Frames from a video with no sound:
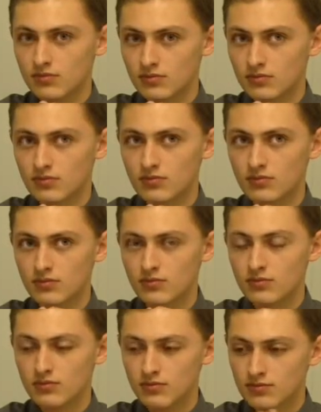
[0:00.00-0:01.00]

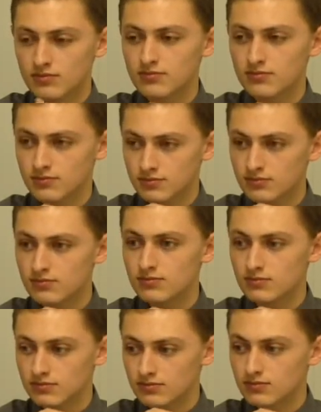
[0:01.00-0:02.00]

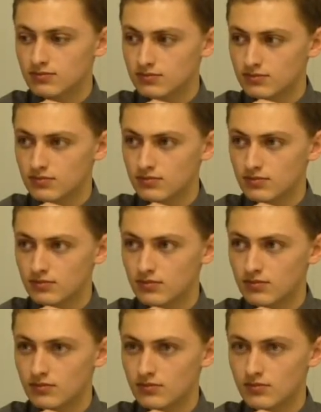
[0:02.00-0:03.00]

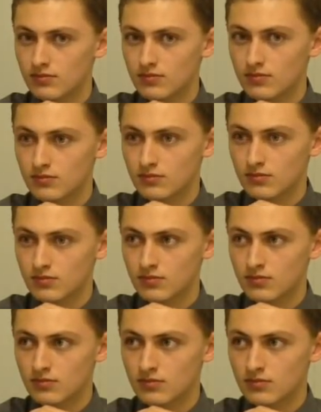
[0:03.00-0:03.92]
The person shown says nothing.